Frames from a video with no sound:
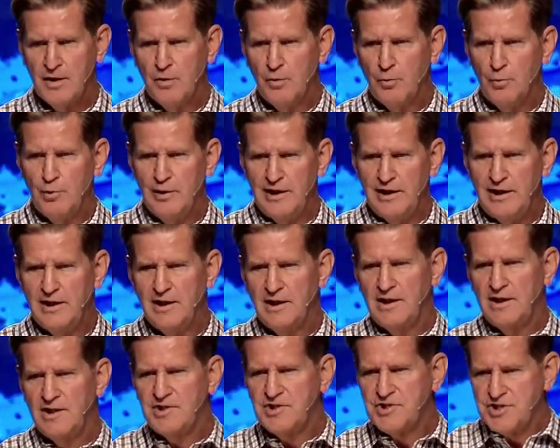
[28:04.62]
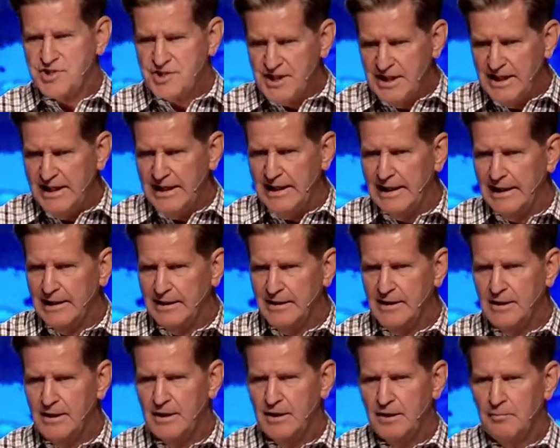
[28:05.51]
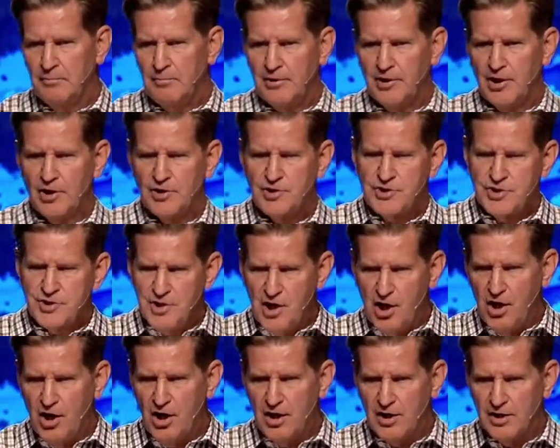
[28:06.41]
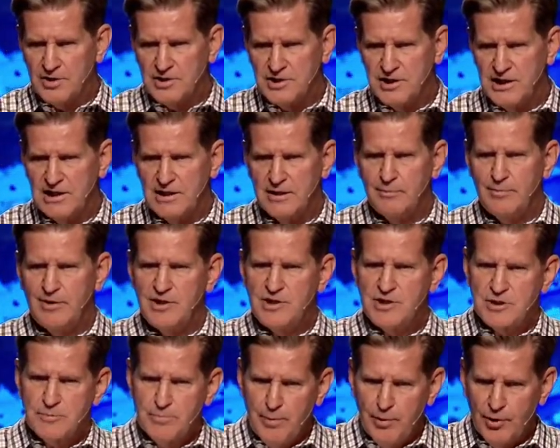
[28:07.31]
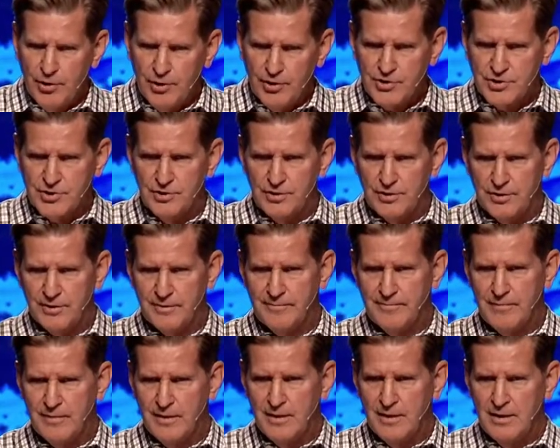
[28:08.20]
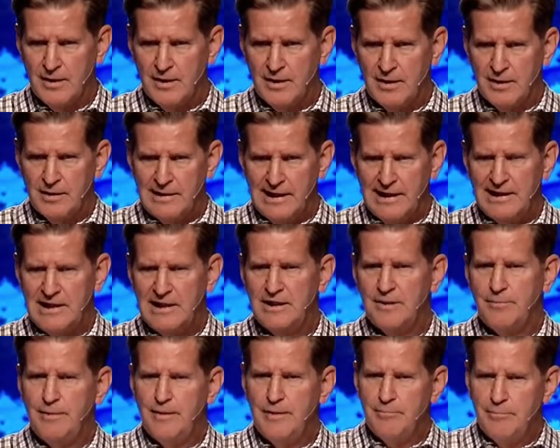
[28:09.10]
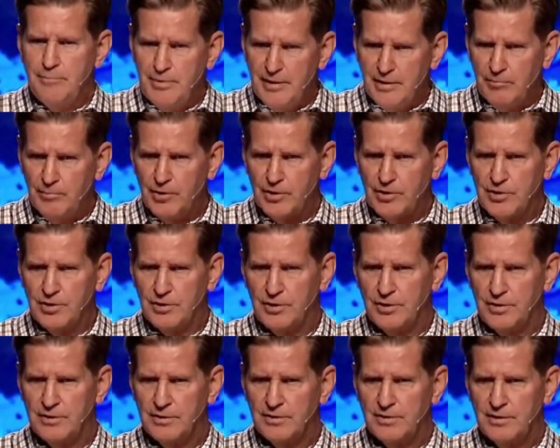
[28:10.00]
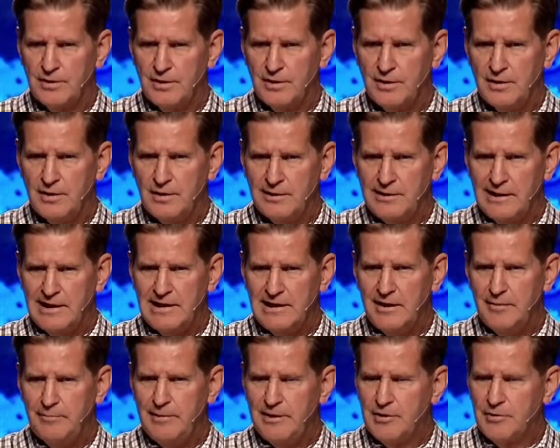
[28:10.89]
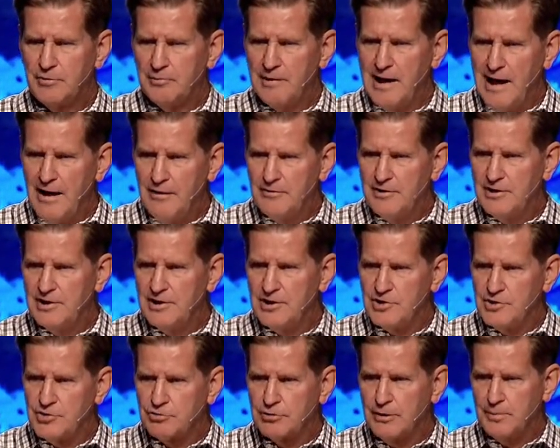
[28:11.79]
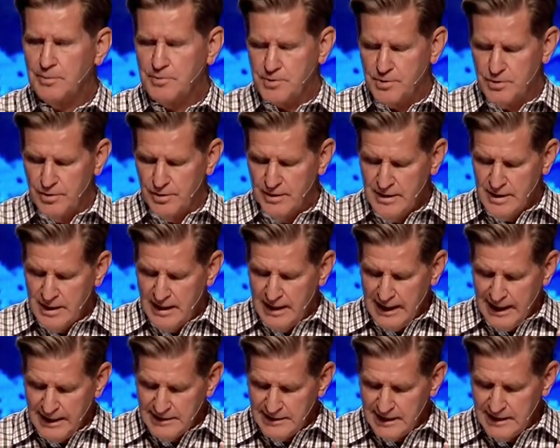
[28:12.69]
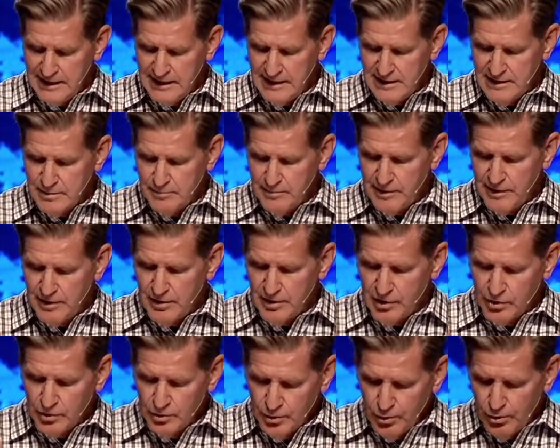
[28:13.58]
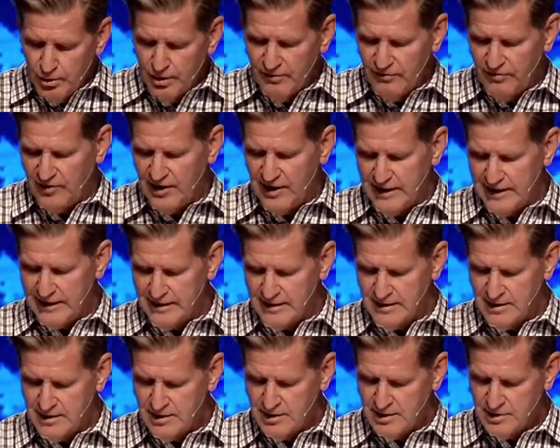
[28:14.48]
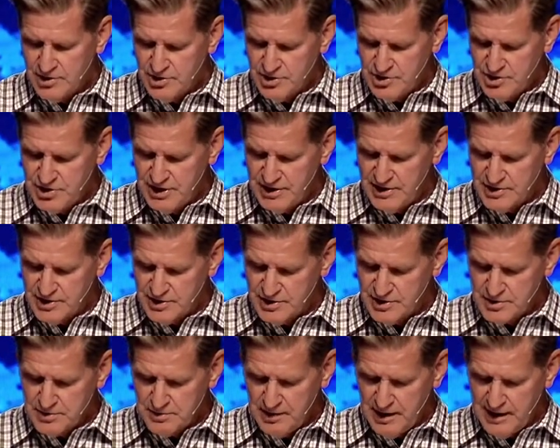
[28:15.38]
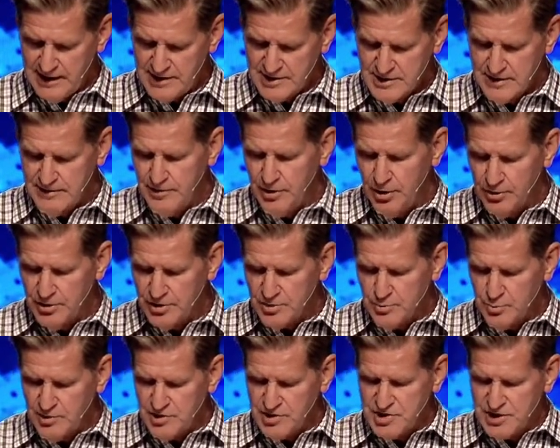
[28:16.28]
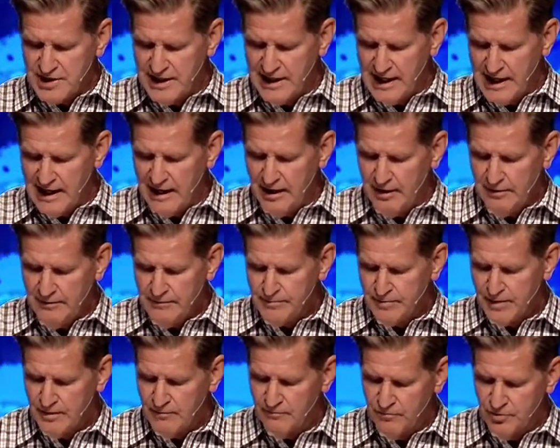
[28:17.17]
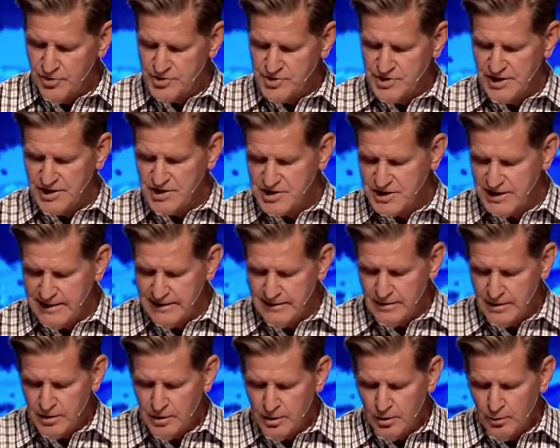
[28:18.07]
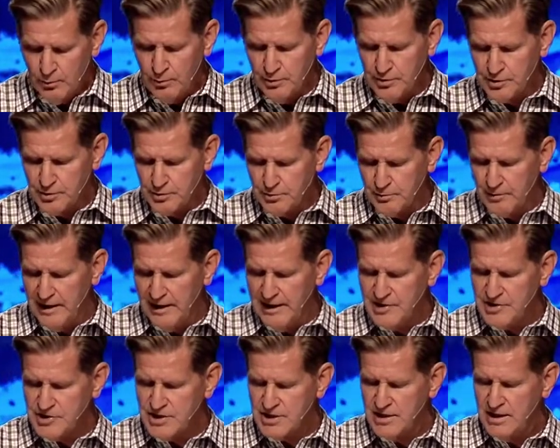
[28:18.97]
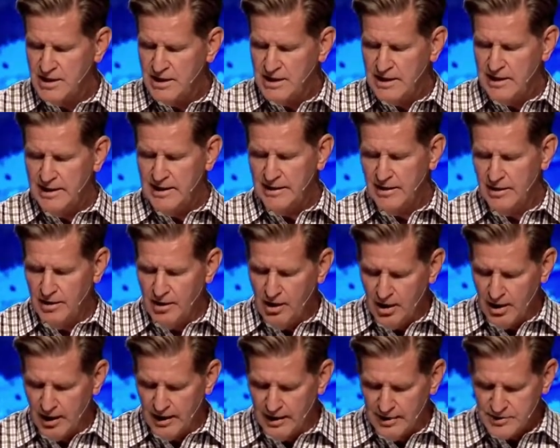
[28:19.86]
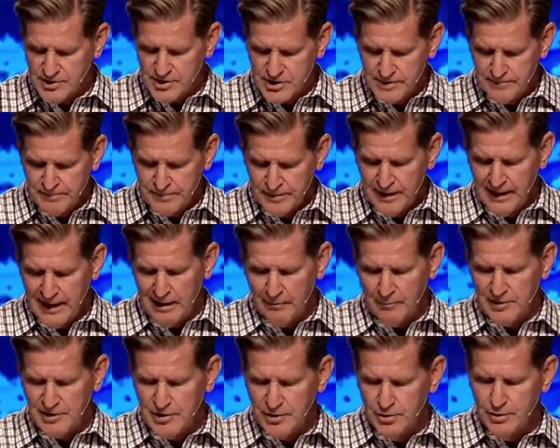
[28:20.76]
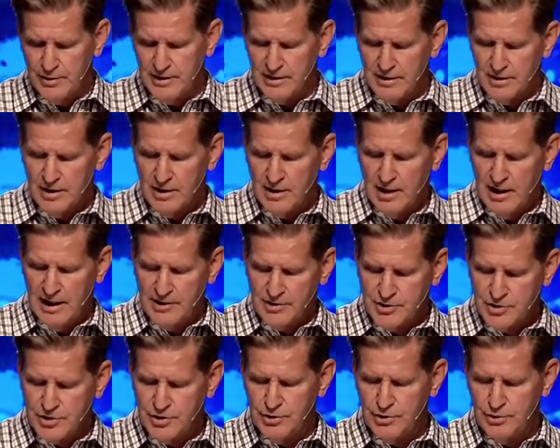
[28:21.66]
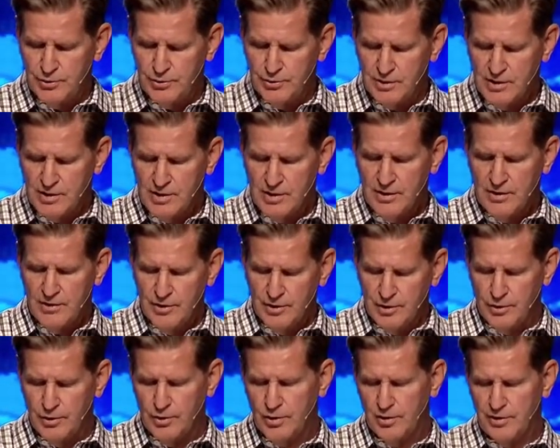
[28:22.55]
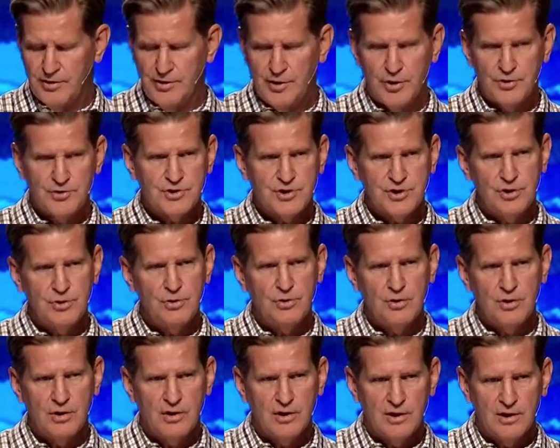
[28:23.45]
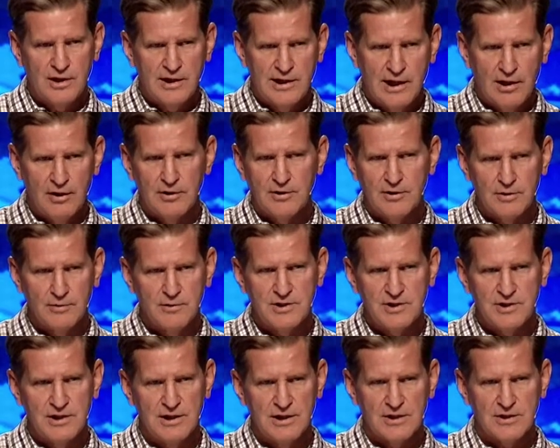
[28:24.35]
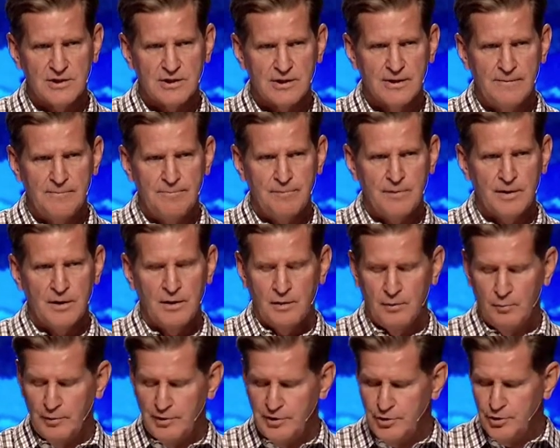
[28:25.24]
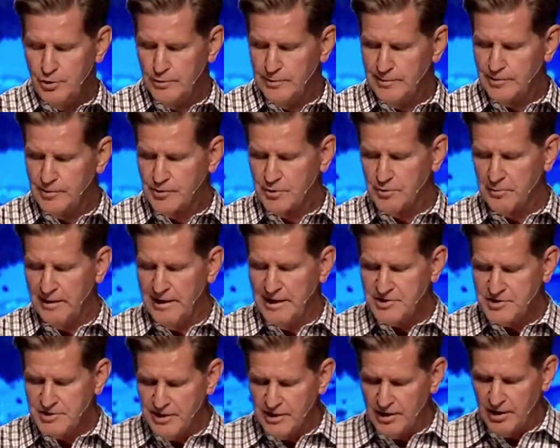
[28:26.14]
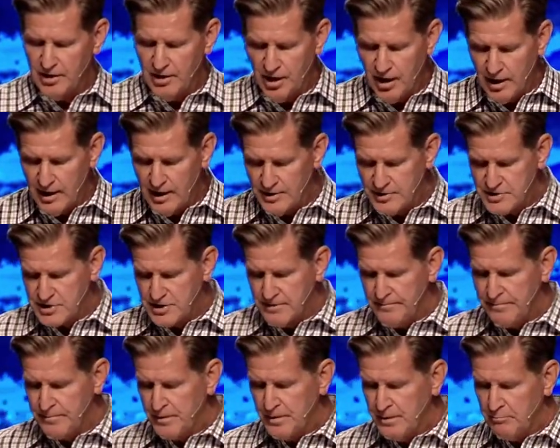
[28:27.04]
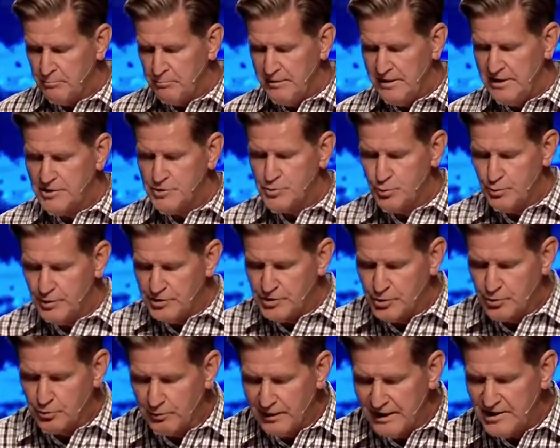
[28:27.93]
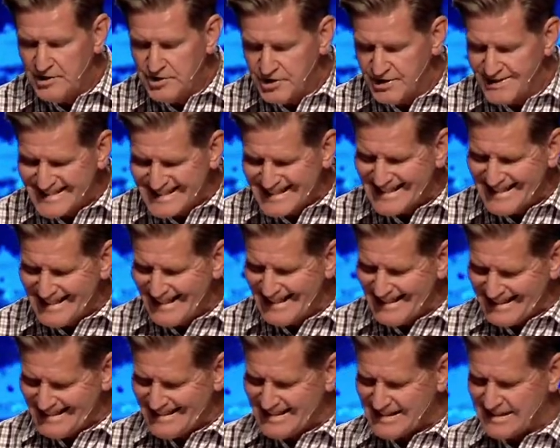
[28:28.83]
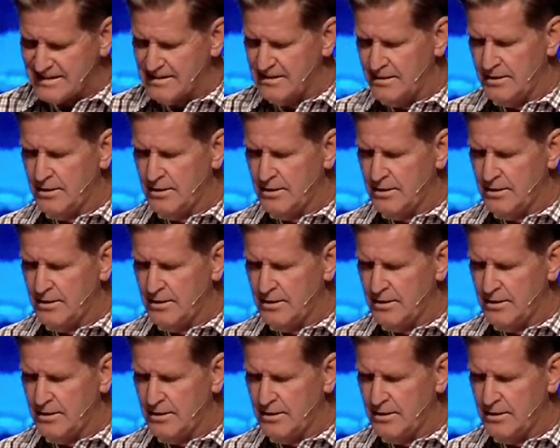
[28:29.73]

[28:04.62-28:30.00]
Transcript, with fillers: we sing, but our songs need to be spiritual. They need to be biblical. They need to be grounded in Scripture, and they need to be glorifying to Jesus Christ. And notice we sing how? Verse 16, with grace in our hearts, and we do it unto the Lord. Those two characteristics. We do it with grace in our hearts means with graciousness